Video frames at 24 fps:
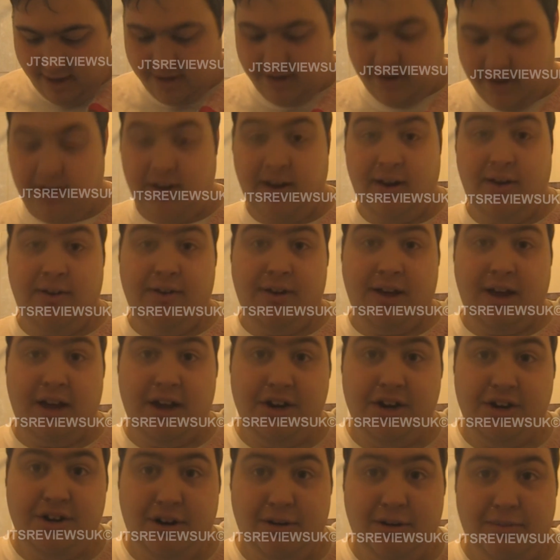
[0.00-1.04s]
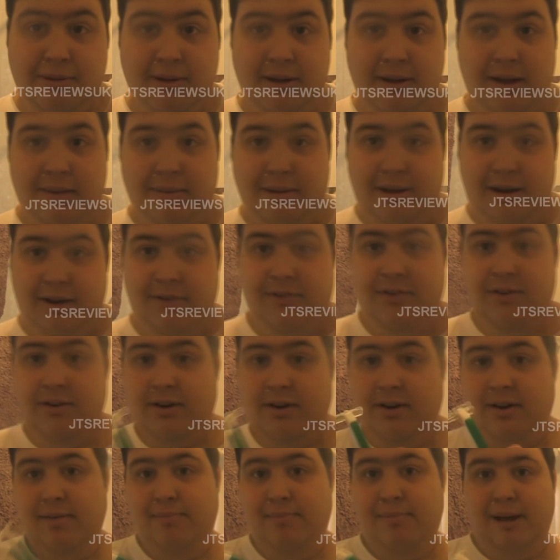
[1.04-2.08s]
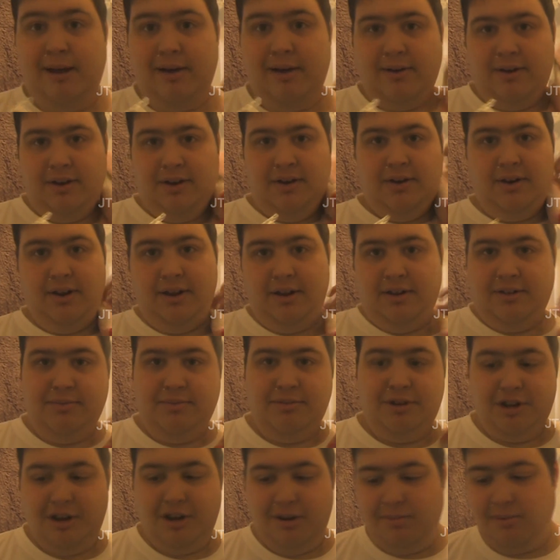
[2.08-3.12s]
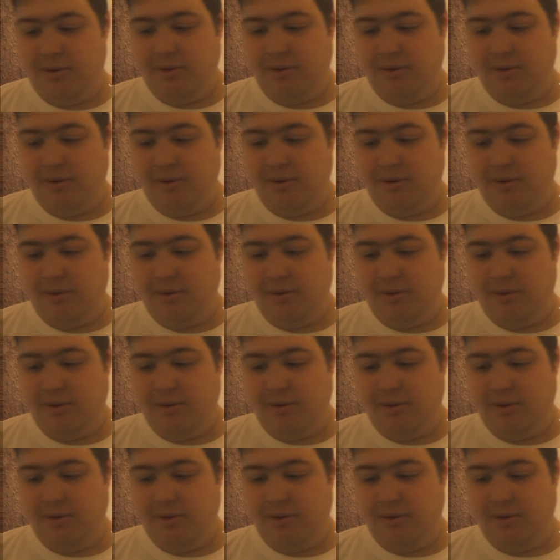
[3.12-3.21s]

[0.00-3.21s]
it did an okay job. I mean, if you're out and about and you need some cheap